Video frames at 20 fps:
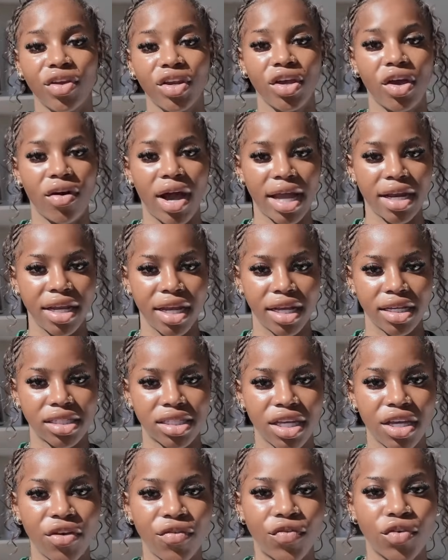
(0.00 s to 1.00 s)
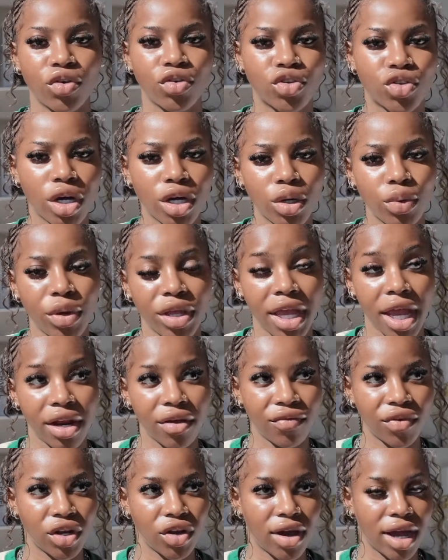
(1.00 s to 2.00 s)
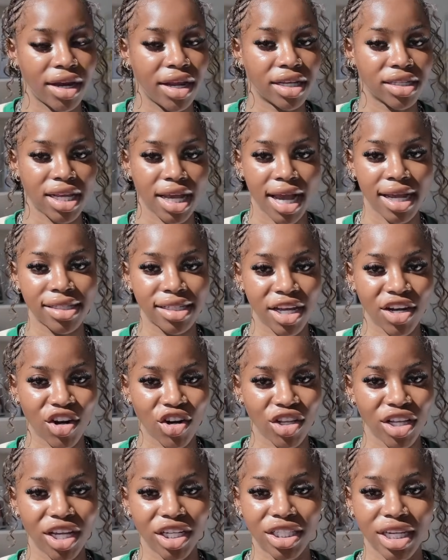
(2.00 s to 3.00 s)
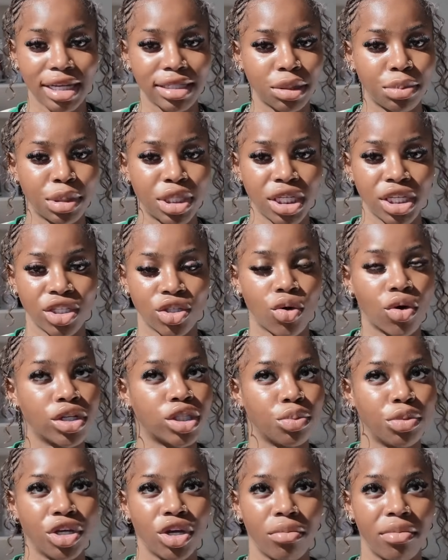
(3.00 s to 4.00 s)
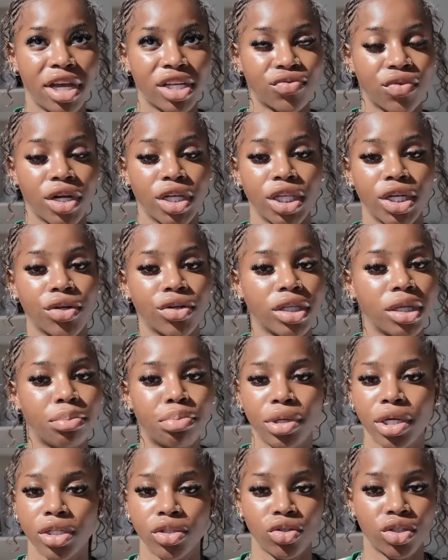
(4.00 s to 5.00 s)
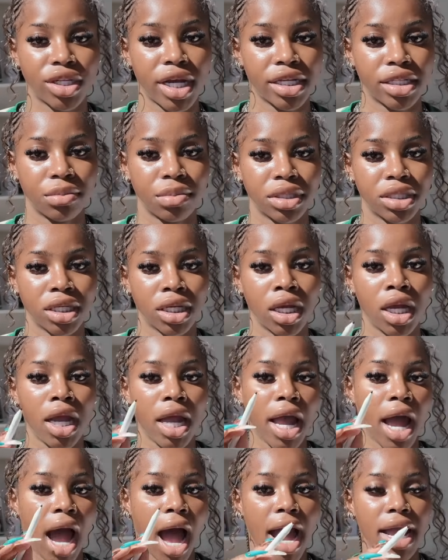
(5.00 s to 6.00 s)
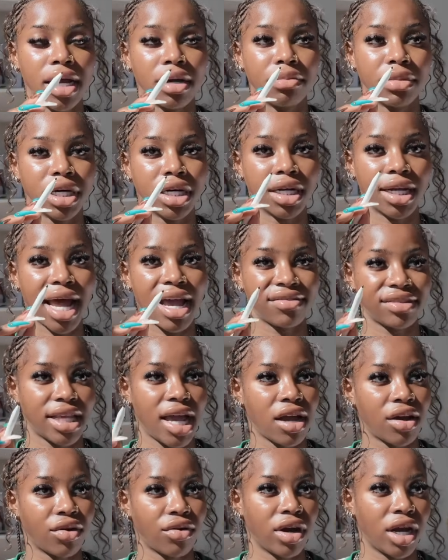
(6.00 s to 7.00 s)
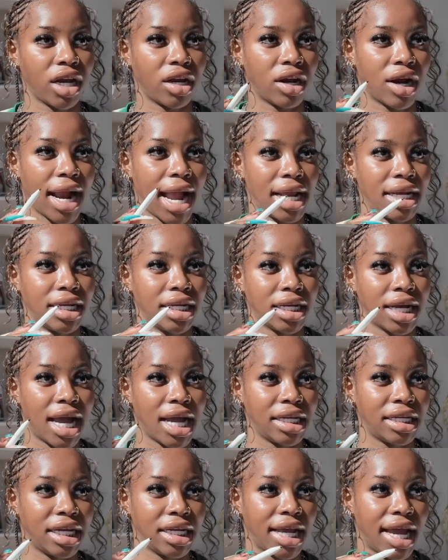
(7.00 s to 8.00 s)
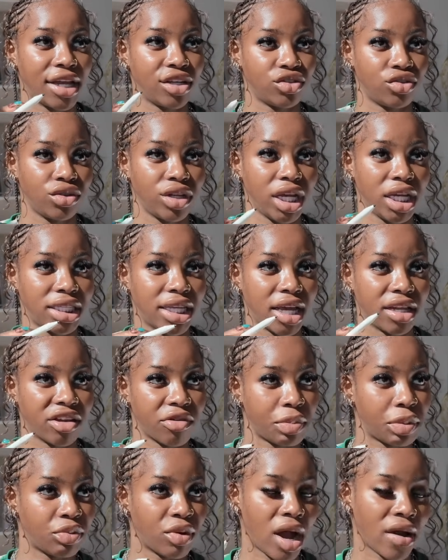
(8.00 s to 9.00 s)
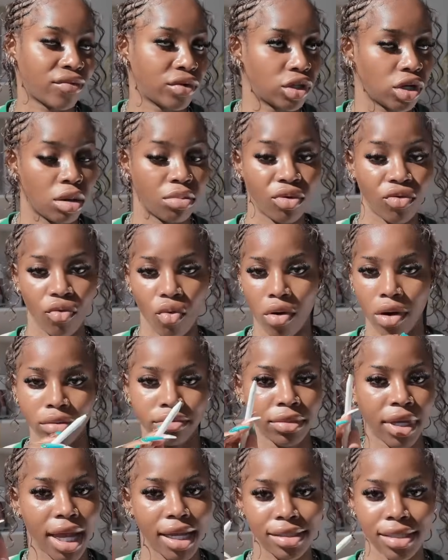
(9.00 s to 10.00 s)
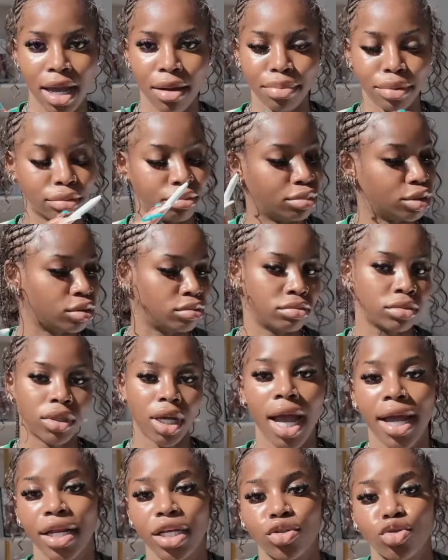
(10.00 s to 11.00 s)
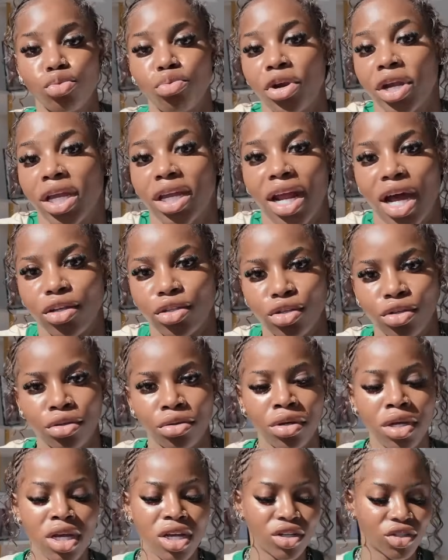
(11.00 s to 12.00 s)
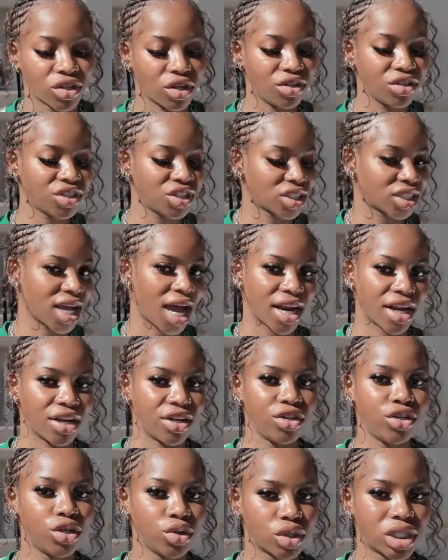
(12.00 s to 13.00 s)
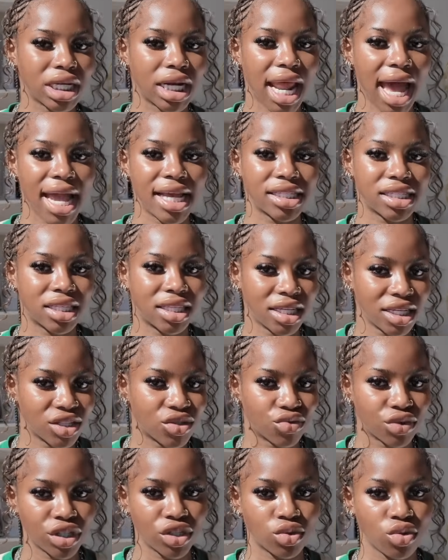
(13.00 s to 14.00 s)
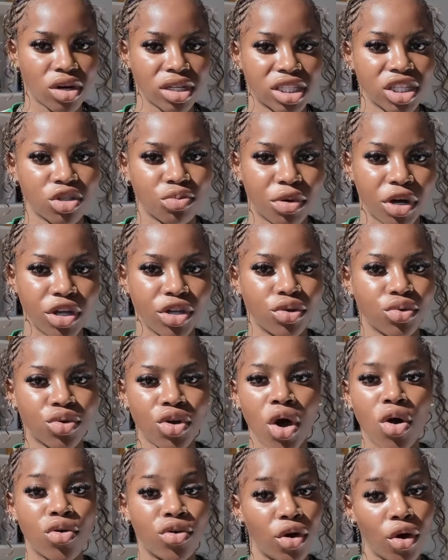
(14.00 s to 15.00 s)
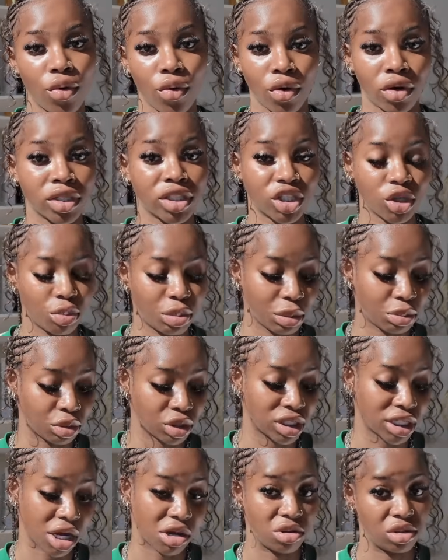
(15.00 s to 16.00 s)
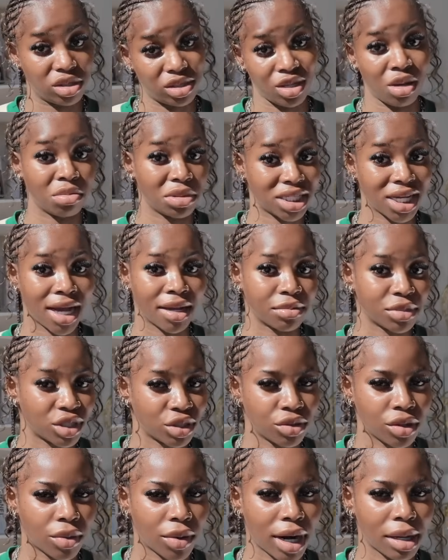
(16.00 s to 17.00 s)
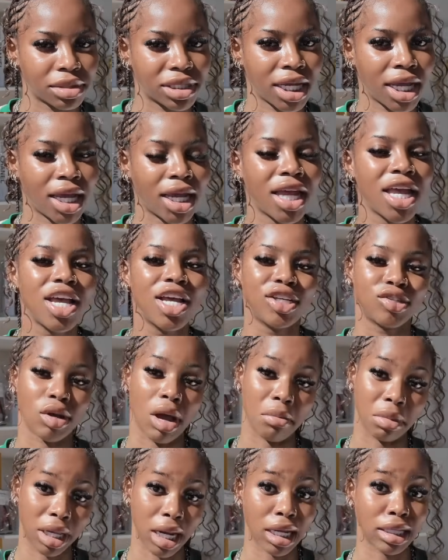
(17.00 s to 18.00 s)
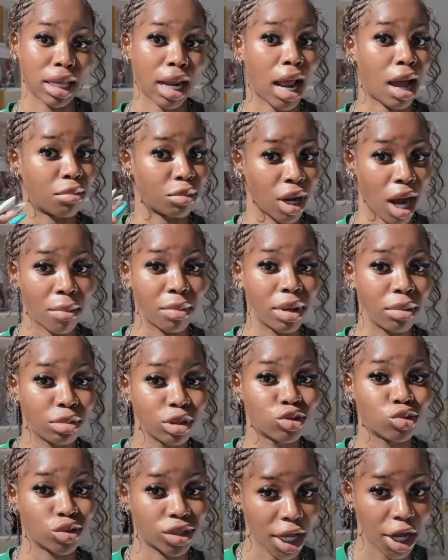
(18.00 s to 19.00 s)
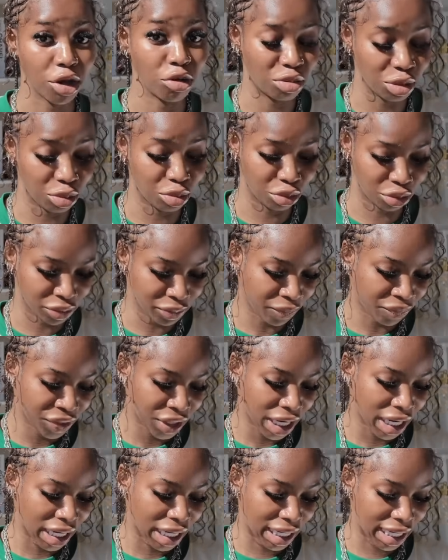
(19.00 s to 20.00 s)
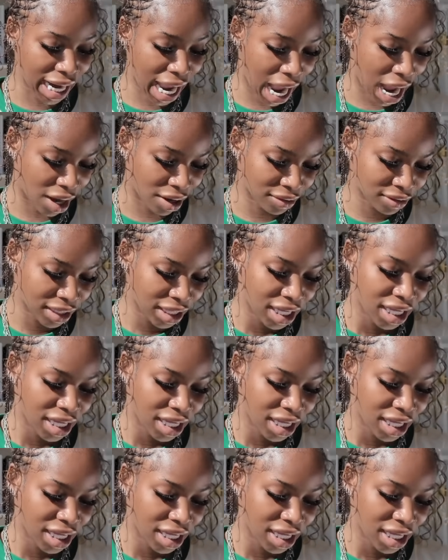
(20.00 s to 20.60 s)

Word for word: video ideas if you struggle with getting video ideas like i said earlier chatgpt is going to be your best friend literally put into chatgpt i am a lifestyle creator i need an idea that is unique that a lot of people haven't done before example boom i need to bring it out to you so you just gotta utilize these resources but you don't know until people tell you sometimes you know what i'm saying so i'm glad that i'm, I'm able to tell you people now